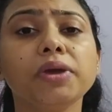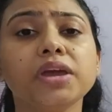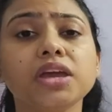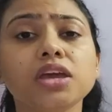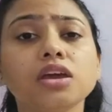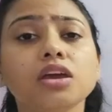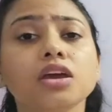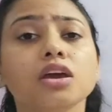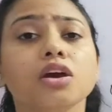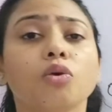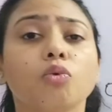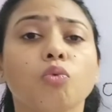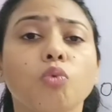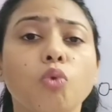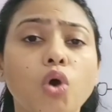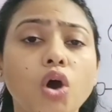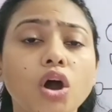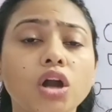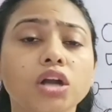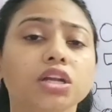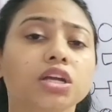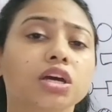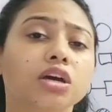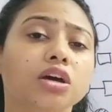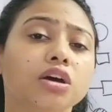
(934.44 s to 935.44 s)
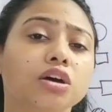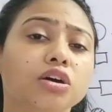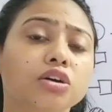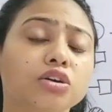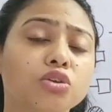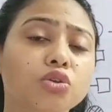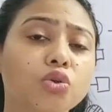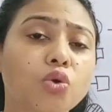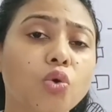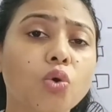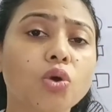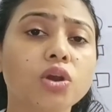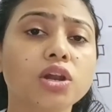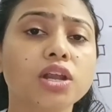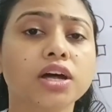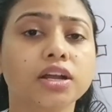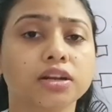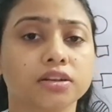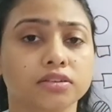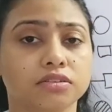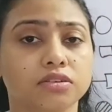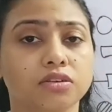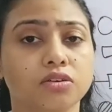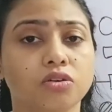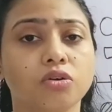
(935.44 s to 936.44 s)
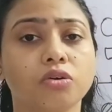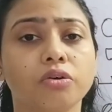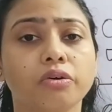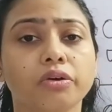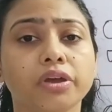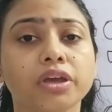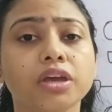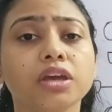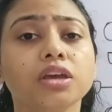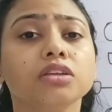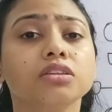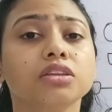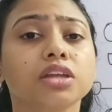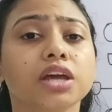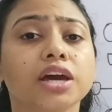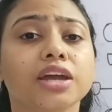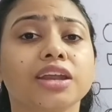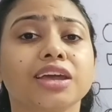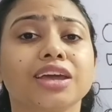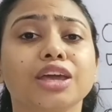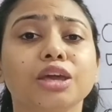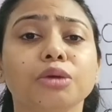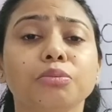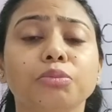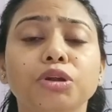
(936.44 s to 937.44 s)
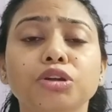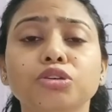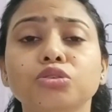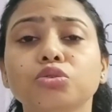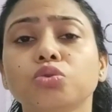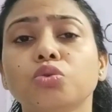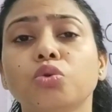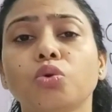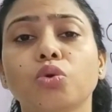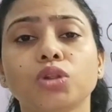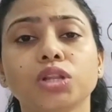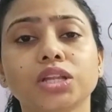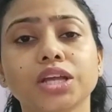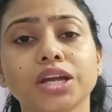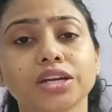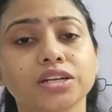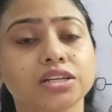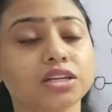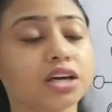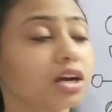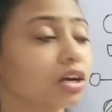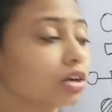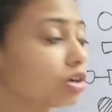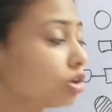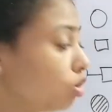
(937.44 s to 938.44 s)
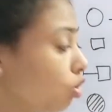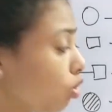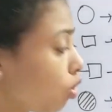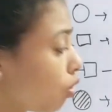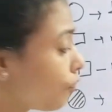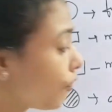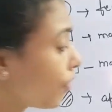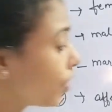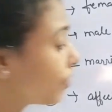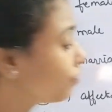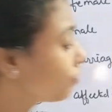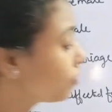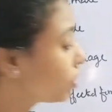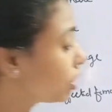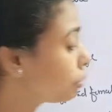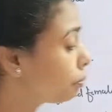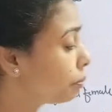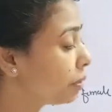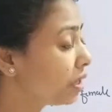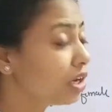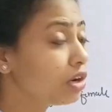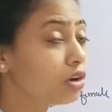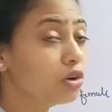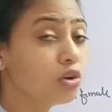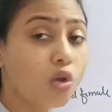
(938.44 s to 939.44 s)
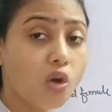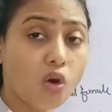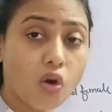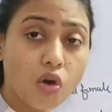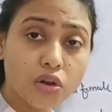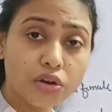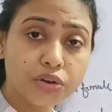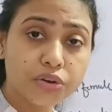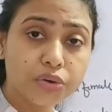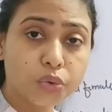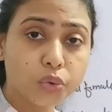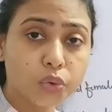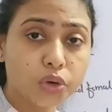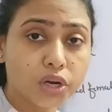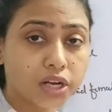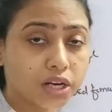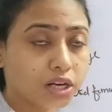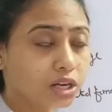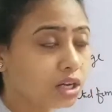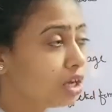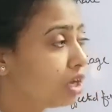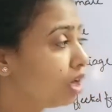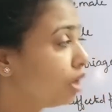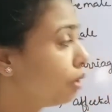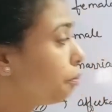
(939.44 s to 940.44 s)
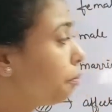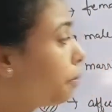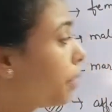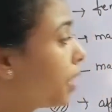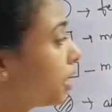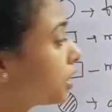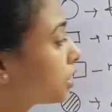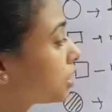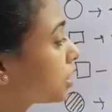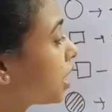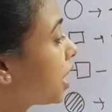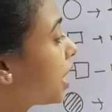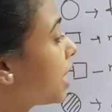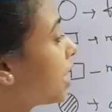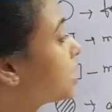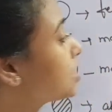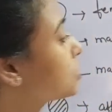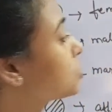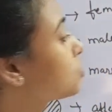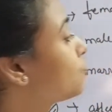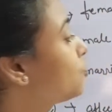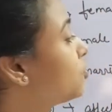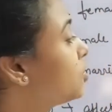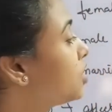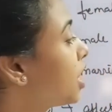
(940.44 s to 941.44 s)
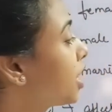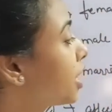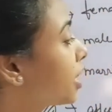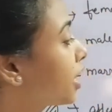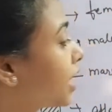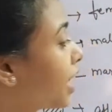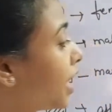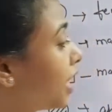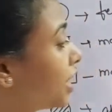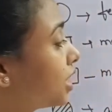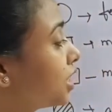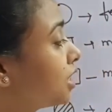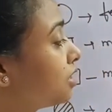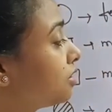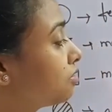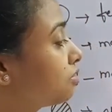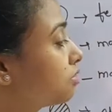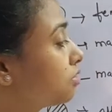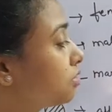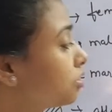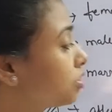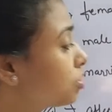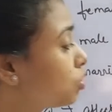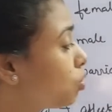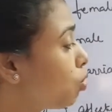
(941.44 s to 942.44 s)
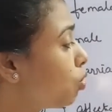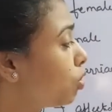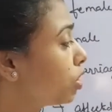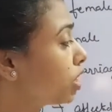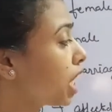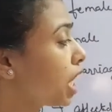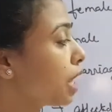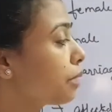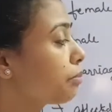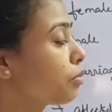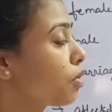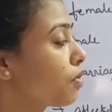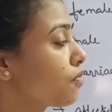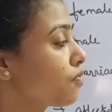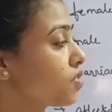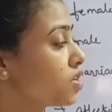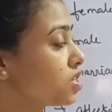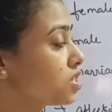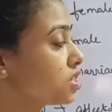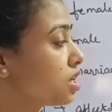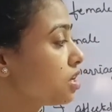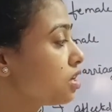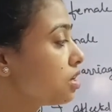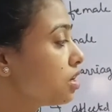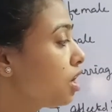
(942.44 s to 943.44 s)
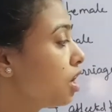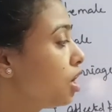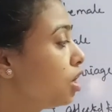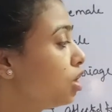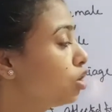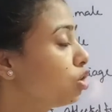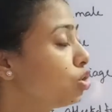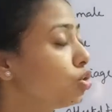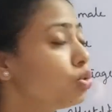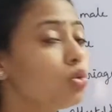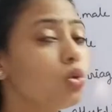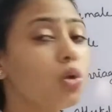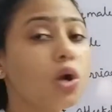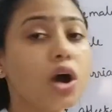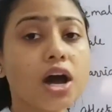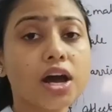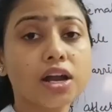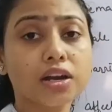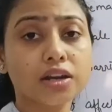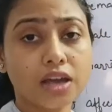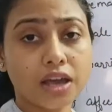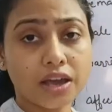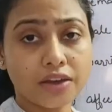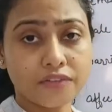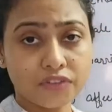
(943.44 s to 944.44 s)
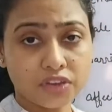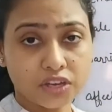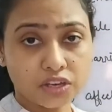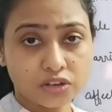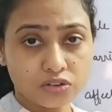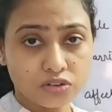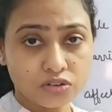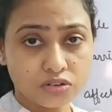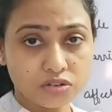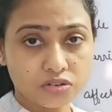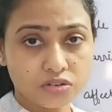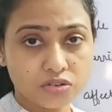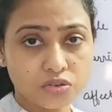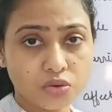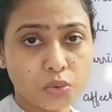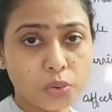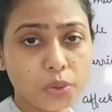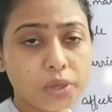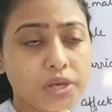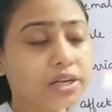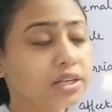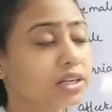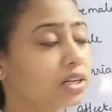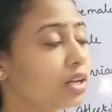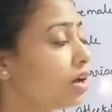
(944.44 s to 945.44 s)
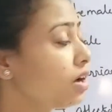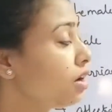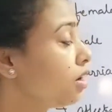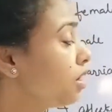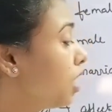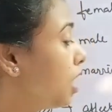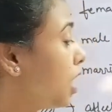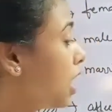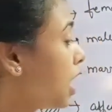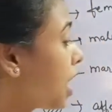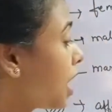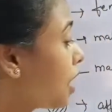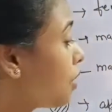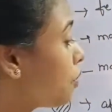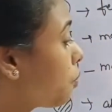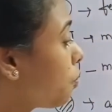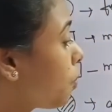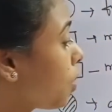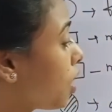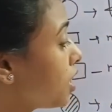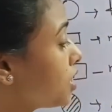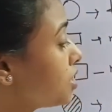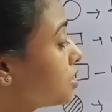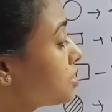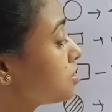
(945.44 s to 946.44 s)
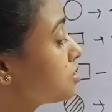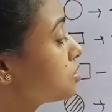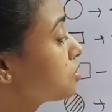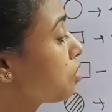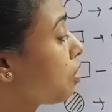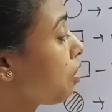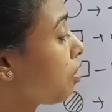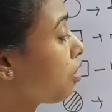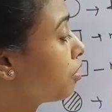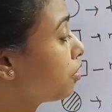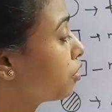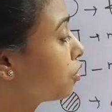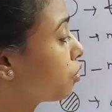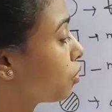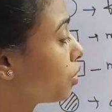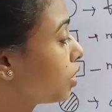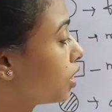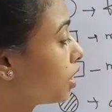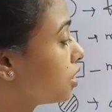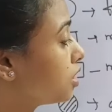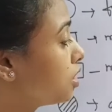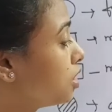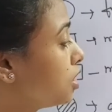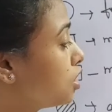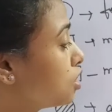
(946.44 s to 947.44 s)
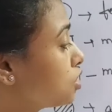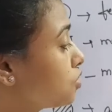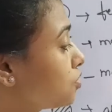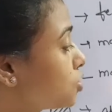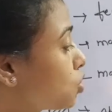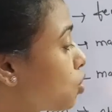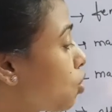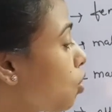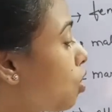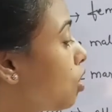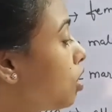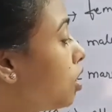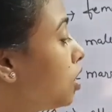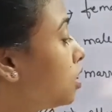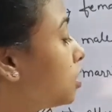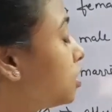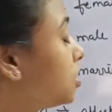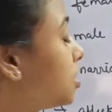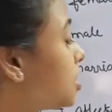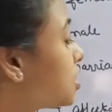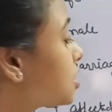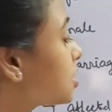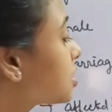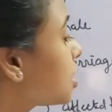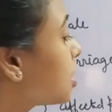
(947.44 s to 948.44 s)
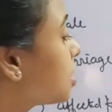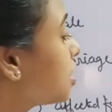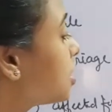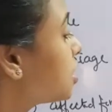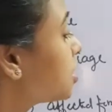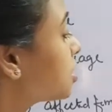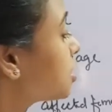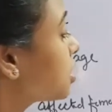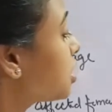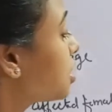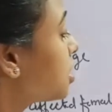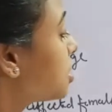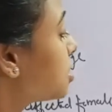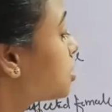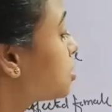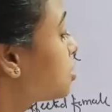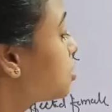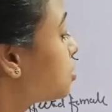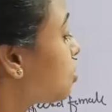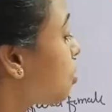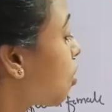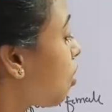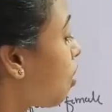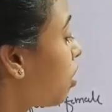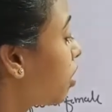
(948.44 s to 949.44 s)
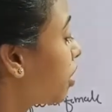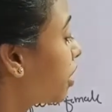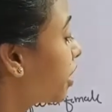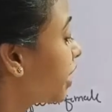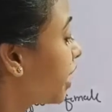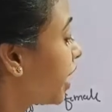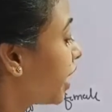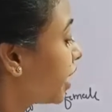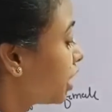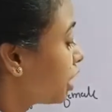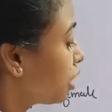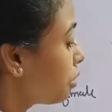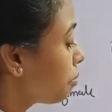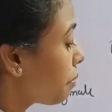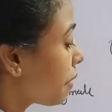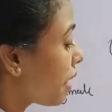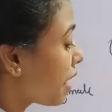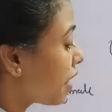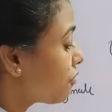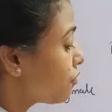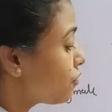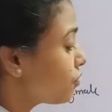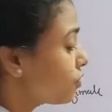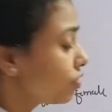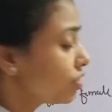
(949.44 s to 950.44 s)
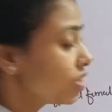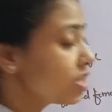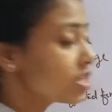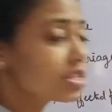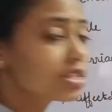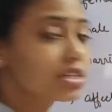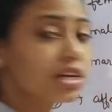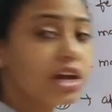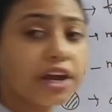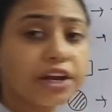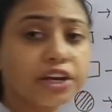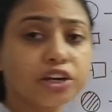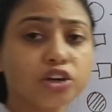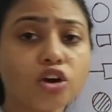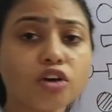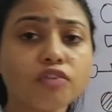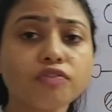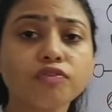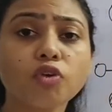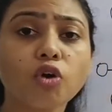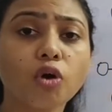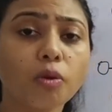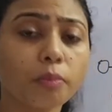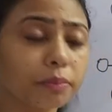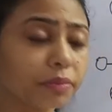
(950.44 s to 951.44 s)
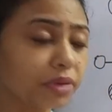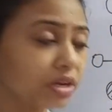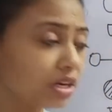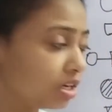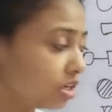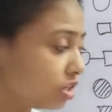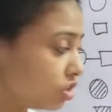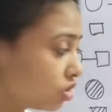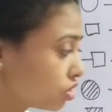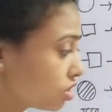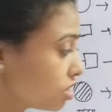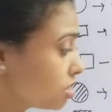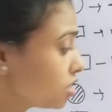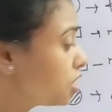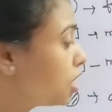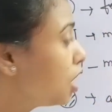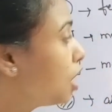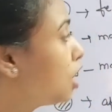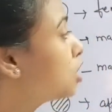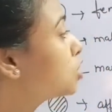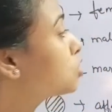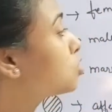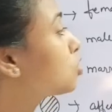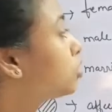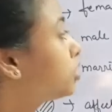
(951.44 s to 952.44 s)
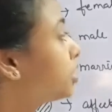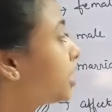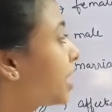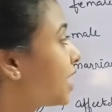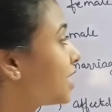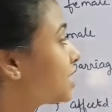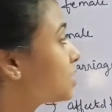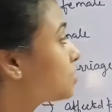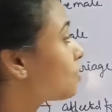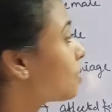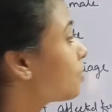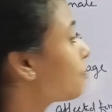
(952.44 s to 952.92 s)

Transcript: be what? Roller. Okay, they are able to roll their tongue. No one will be non-roller. But as we are getting 2 type of reason, 2 are having rolling tongue and 1 is non-roller. So this condition is not getting by this kind of combination. So that's